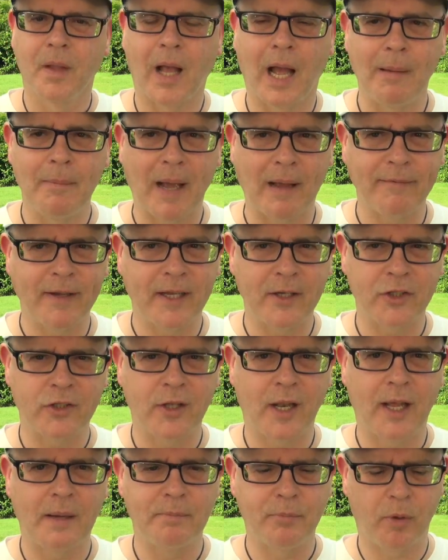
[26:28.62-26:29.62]
I'm having a
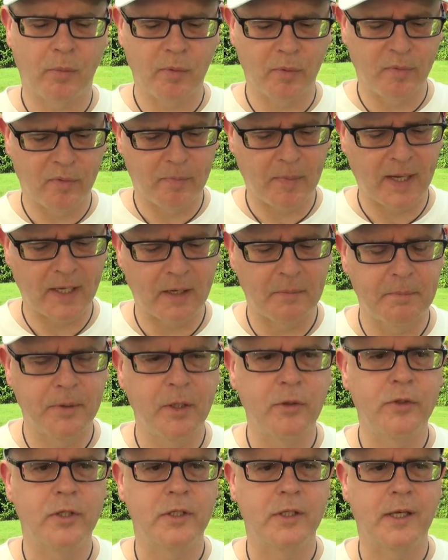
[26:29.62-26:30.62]
slight problem with my
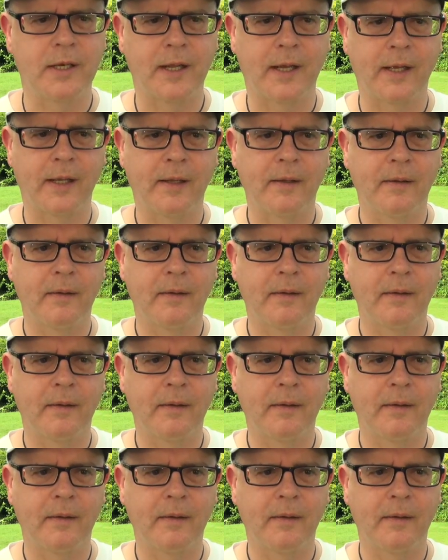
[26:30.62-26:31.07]
computer today.